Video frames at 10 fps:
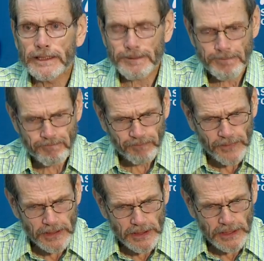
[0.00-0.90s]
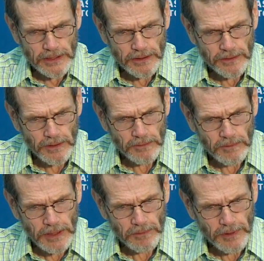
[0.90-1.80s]
I
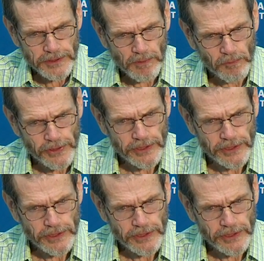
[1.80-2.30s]
wanted